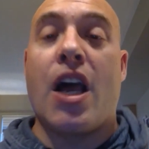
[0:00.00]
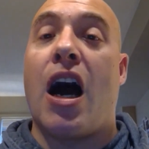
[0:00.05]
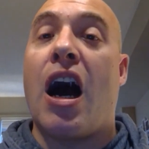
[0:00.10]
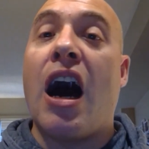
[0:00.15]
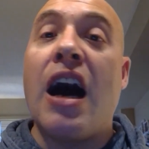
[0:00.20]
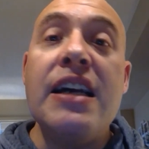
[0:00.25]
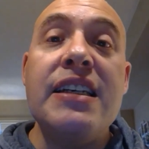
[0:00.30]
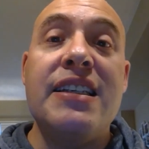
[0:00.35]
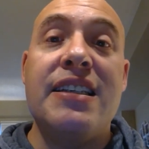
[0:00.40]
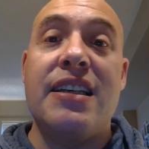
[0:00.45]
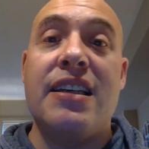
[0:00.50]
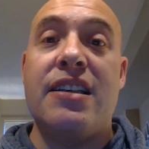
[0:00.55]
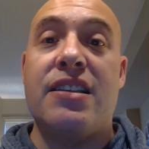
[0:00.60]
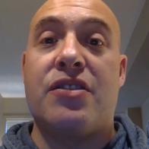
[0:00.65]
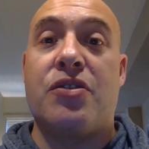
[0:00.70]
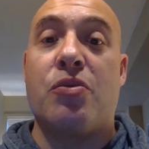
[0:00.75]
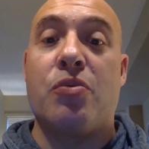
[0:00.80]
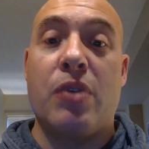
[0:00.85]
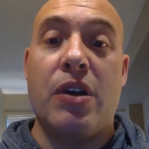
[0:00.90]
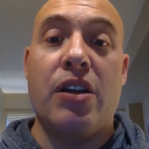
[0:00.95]
I say
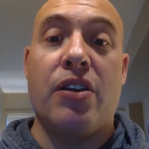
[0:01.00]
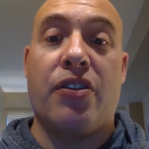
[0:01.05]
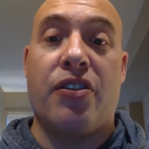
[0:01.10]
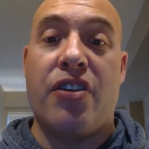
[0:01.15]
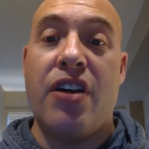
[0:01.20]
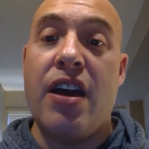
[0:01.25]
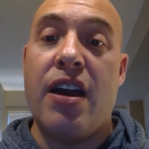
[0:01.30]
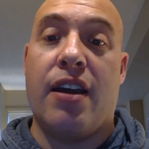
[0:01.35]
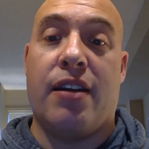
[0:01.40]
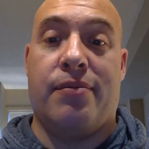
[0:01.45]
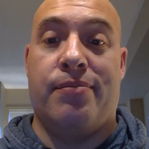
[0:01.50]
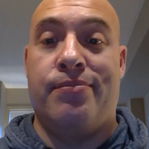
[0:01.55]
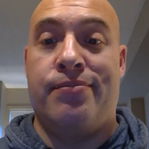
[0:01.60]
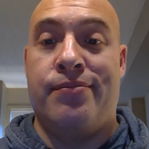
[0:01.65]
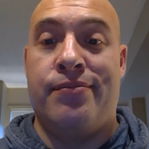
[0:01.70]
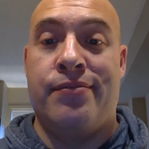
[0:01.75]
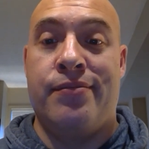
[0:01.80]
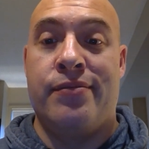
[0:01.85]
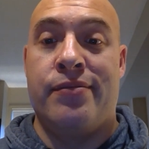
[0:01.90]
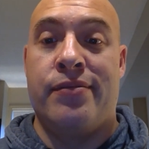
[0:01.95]
it's a real thing.
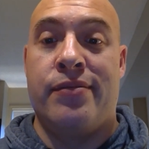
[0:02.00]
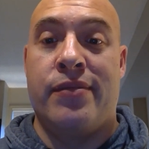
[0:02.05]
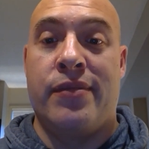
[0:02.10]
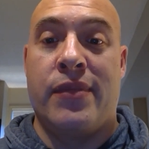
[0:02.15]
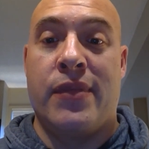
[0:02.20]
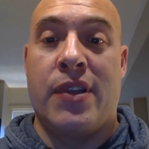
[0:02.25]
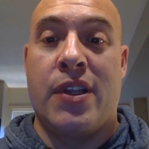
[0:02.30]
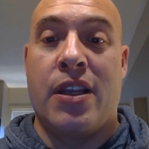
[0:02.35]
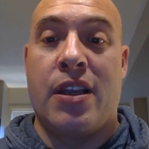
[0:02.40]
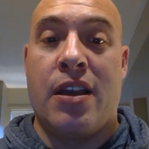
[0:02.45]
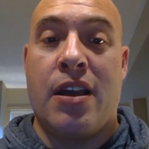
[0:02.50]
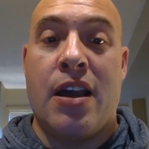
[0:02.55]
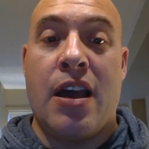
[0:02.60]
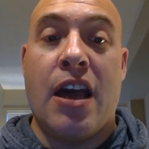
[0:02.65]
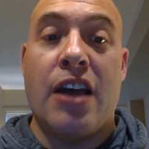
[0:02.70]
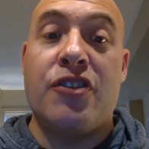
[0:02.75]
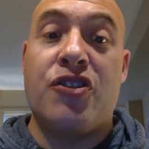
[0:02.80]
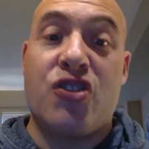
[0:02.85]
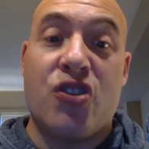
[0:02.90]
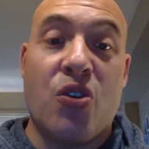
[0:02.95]

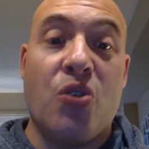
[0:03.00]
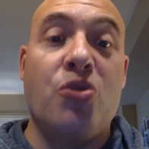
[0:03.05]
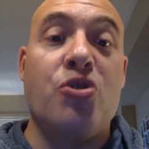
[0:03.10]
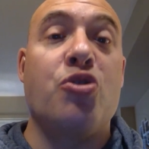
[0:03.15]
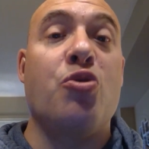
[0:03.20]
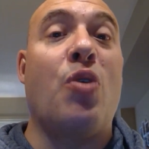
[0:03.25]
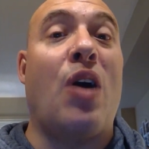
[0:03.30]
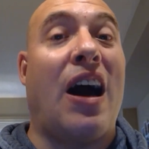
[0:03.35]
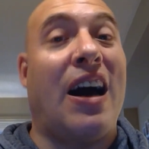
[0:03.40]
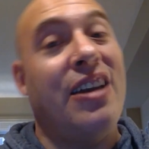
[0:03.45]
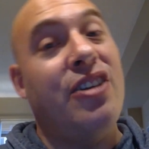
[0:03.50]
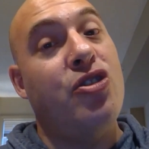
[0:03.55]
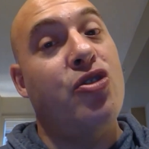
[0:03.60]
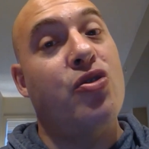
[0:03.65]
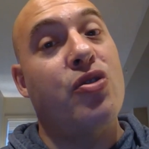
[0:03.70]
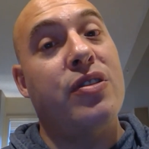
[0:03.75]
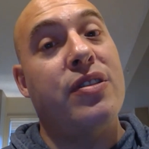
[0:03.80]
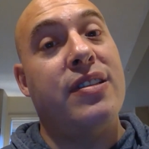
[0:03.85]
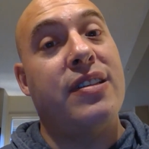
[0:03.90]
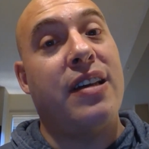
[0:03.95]
And so do
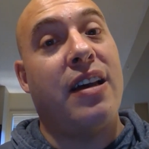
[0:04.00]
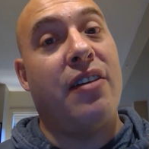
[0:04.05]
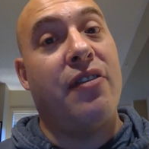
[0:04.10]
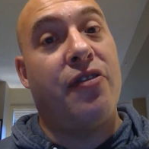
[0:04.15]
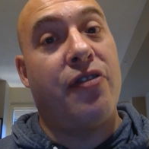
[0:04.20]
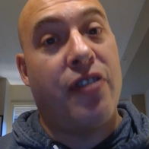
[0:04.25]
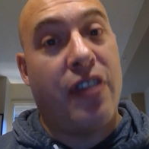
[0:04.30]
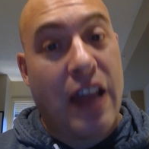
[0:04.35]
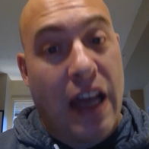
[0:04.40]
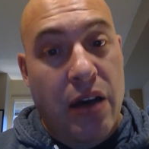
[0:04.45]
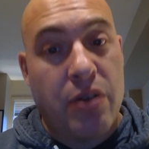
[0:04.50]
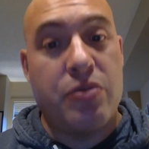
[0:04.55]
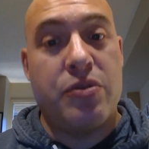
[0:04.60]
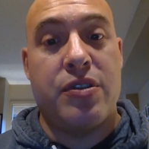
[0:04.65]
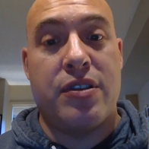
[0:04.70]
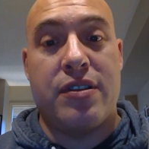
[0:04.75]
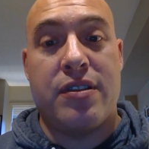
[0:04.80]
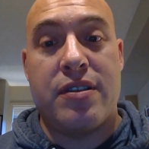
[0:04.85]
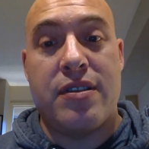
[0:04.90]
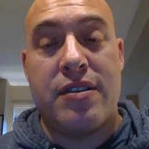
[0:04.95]
hundreds of
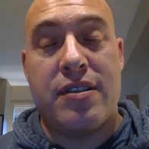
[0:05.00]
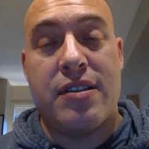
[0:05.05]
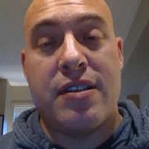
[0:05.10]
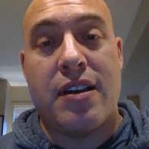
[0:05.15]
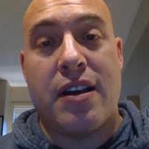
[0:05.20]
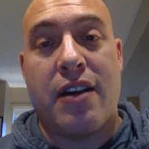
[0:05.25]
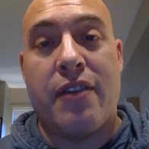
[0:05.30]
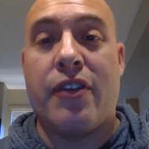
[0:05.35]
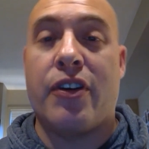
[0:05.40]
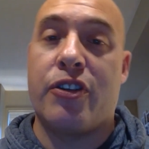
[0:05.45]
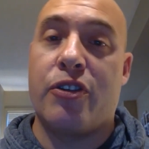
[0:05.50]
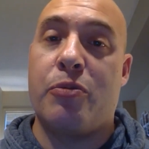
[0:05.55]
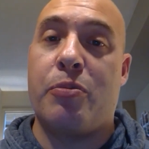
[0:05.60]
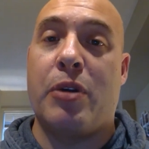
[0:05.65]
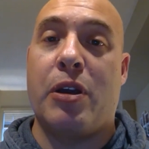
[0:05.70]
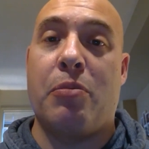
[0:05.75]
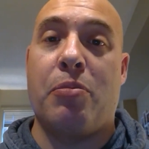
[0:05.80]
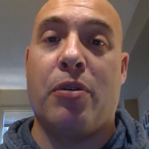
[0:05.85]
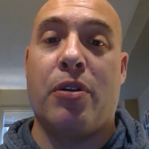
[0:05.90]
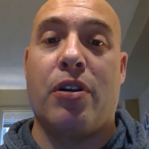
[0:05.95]
thousands of other
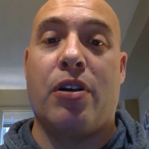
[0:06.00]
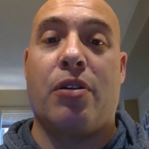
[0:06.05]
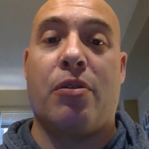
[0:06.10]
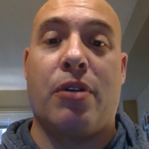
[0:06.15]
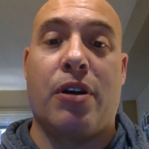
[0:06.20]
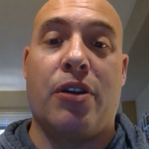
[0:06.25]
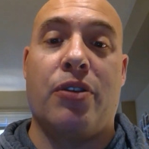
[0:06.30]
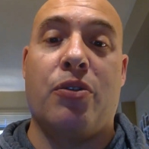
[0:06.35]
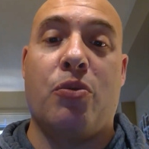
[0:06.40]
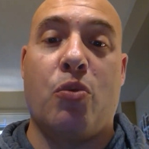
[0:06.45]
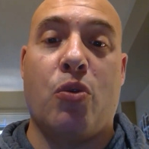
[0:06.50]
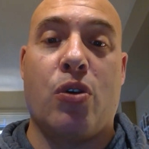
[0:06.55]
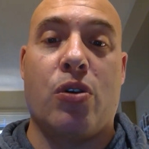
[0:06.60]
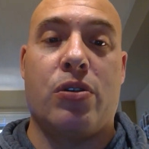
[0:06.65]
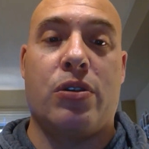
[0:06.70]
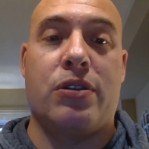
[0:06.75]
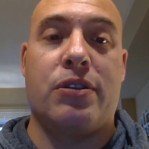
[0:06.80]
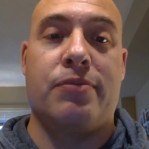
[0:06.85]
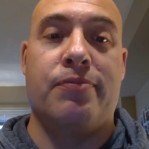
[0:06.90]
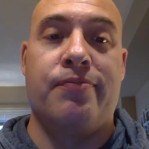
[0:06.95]
people around the
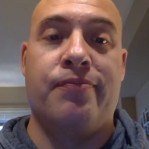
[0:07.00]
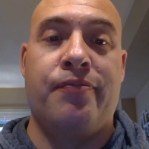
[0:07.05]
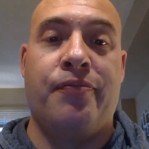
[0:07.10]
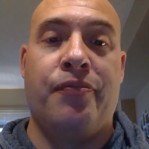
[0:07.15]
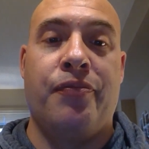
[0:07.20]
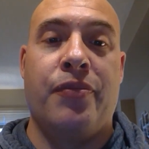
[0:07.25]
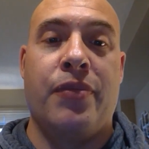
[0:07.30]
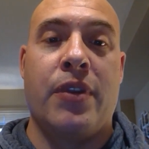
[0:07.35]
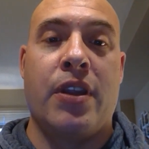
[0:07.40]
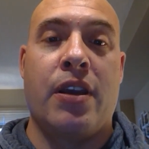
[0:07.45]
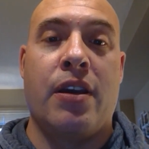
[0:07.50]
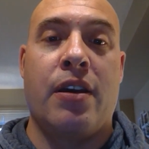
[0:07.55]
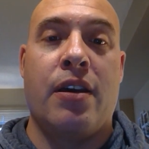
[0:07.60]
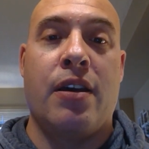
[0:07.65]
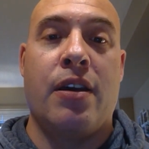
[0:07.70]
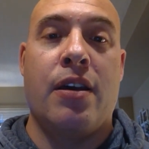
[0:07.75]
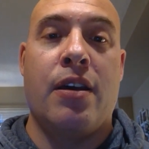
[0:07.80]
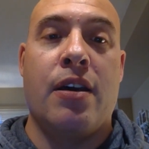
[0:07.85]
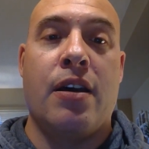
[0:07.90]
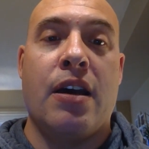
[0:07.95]
world.
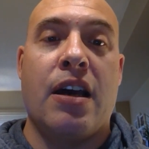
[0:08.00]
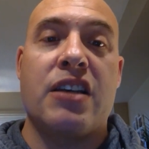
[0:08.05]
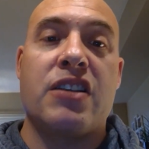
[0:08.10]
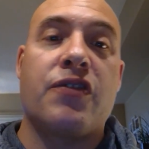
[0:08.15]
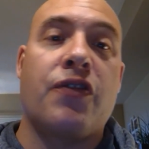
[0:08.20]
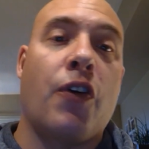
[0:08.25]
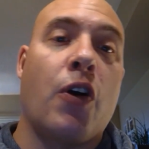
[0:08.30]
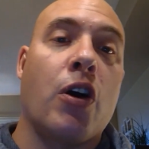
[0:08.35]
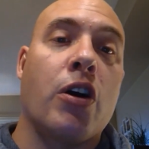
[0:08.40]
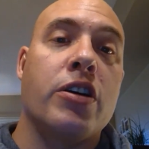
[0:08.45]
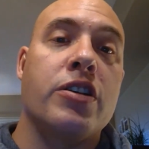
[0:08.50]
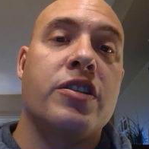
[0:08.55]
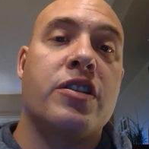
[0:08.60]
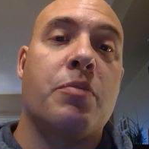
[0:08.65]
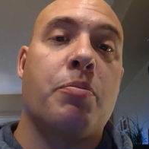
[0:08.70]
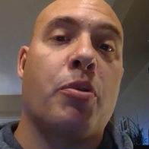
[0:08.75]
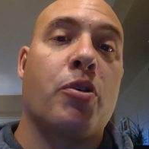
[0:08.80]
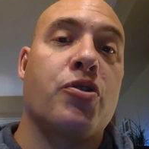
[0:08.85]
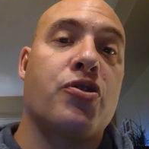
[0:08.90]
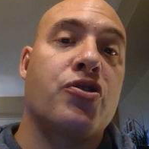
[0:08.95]
As far as the
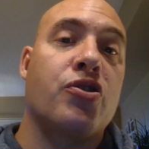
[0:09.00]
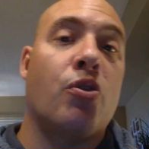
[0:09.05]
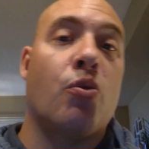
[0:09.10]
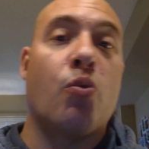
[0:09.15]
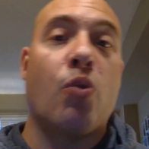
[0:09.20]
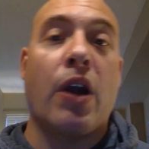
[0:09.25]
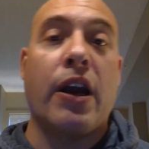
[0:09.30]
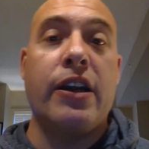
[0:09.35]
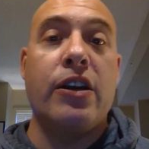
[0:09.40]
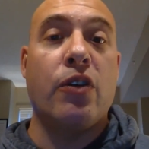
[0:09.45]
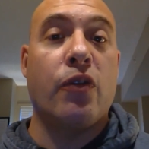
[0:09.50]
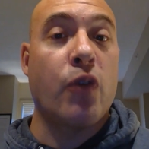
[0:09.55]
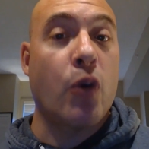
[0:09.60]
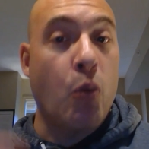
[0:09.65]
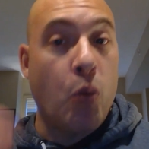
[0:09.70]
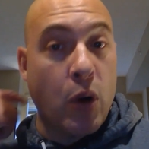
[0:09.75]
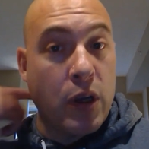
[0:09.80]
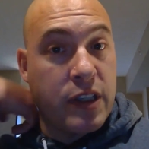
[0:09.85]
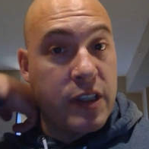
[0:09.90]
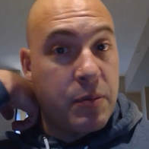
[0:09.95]
personal right over
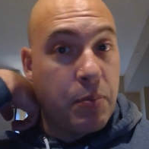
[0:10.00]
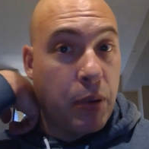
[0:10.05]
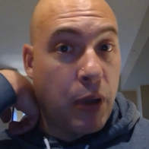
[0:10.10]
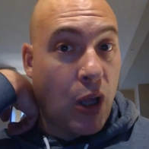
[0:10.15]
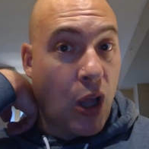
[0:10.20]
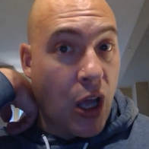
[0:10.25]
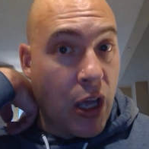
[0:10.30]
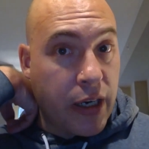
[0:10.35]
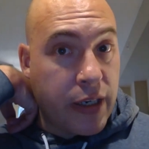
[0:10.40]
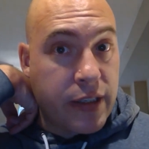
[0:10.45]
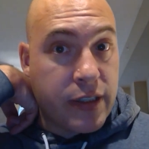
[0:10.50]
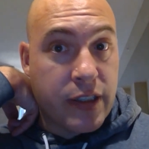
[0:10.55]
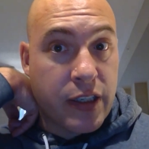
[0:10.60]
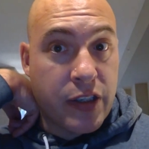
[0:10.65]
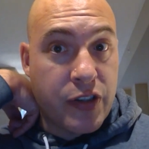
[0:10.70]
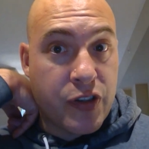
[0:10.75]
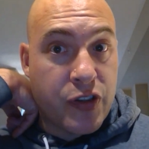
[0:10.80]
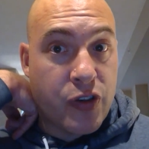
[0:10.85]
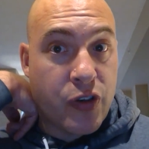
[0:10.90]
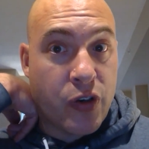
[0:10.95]
one's plot is
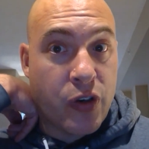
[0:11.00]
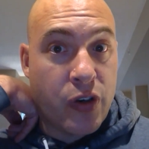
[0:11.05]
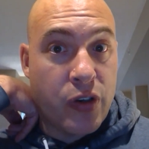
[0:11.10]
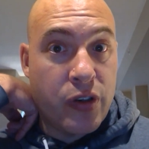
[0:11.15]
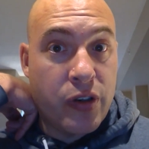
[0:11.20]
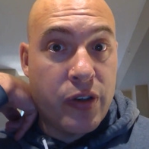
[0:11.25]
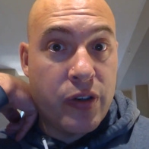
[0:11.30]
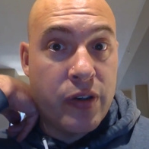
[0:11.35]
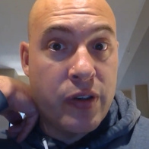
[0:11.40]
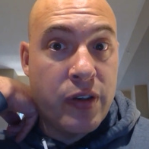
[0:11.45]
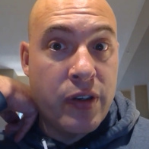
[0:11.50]
concerned,